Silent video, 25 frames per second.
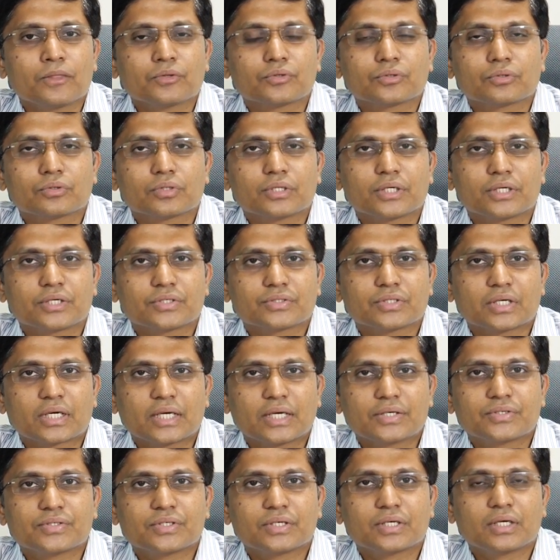So that is a
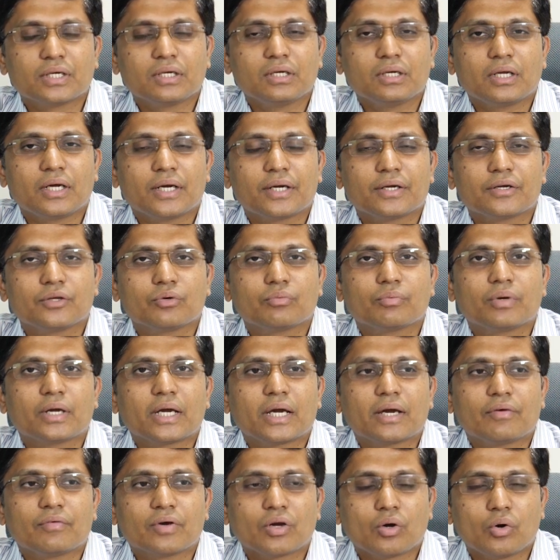classical and you may
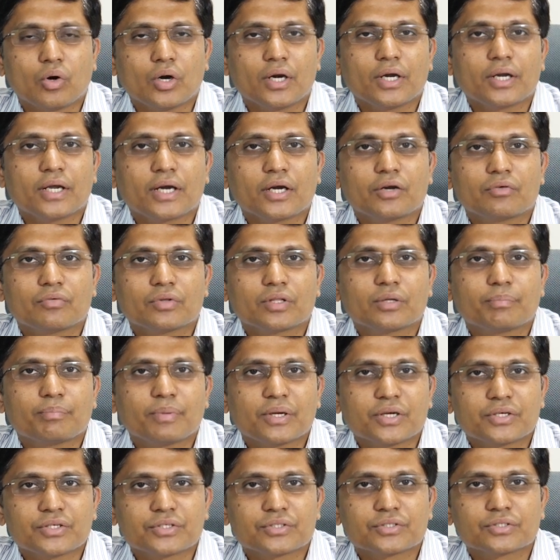have a contact with the
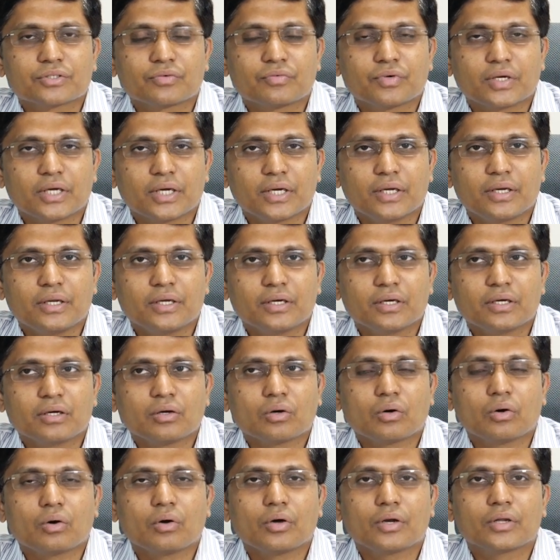patients of diarrhea
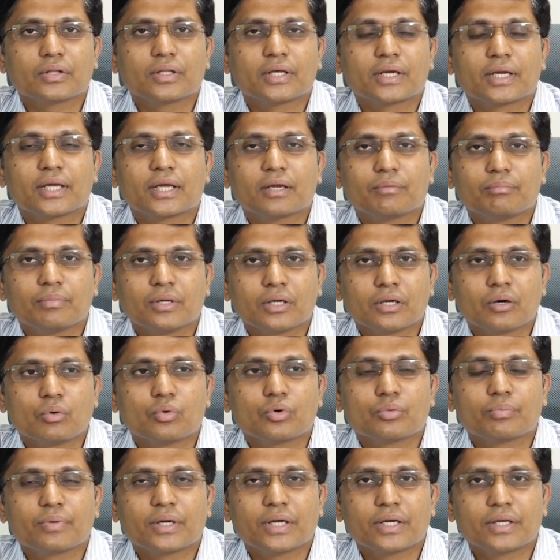or there can be an
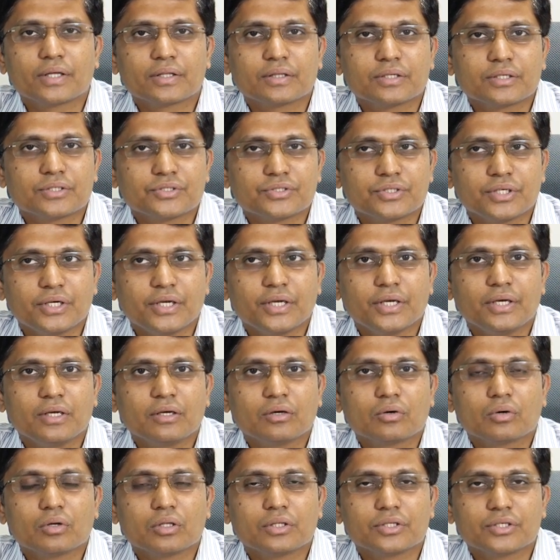outbreak in that city.
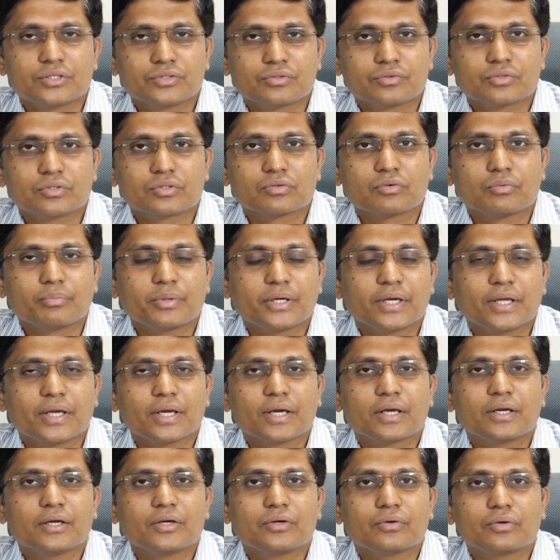All this will be
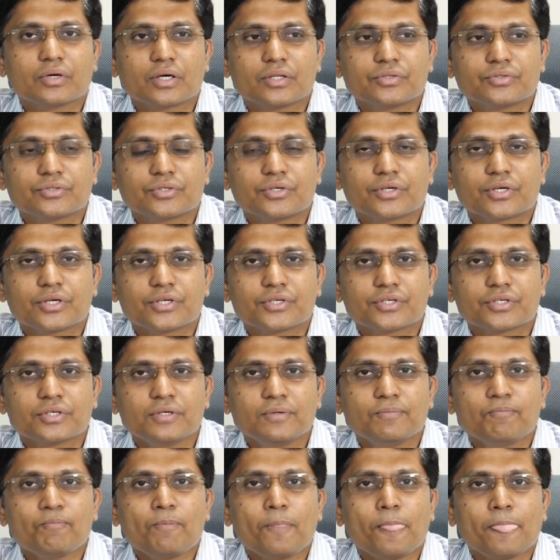taken into consideration.
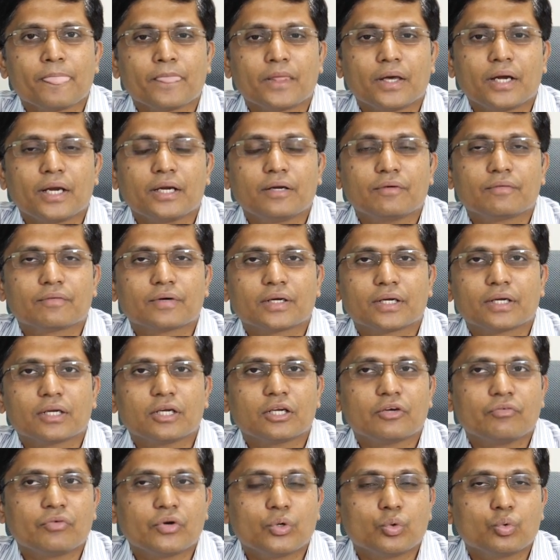And
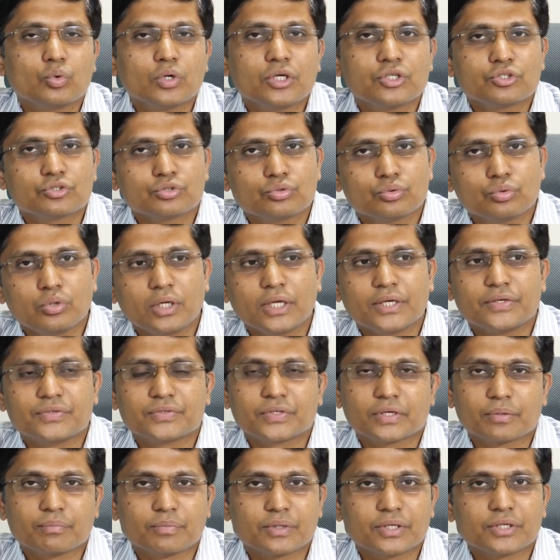finally, we do a stool
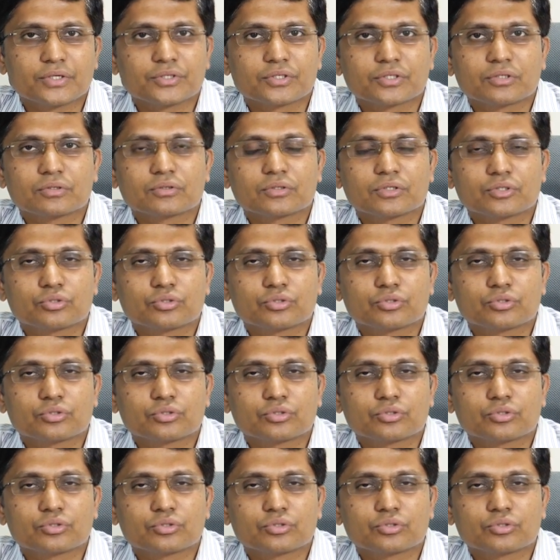examination.